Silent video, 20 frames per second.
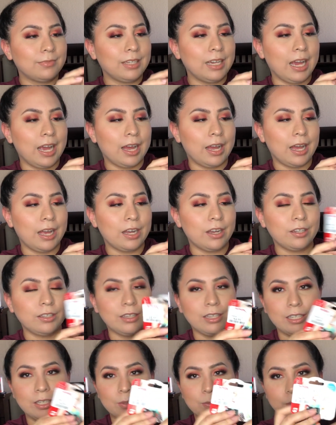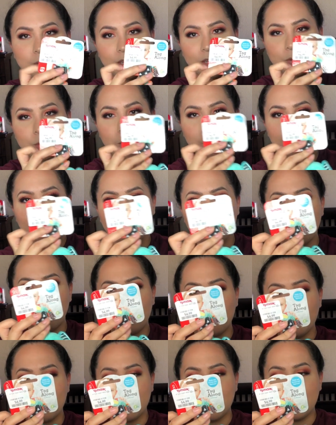Yeah, I got this one. This one was
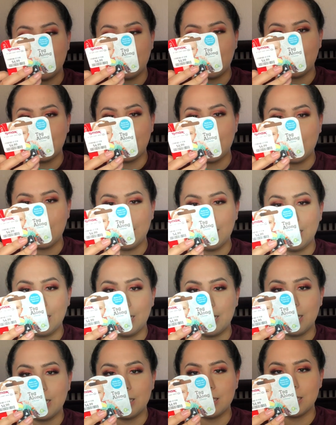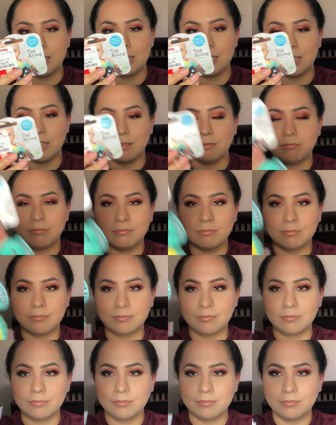$4.99 and it's
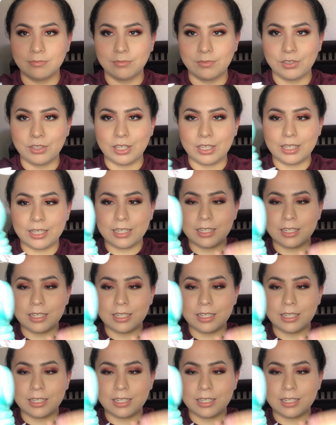just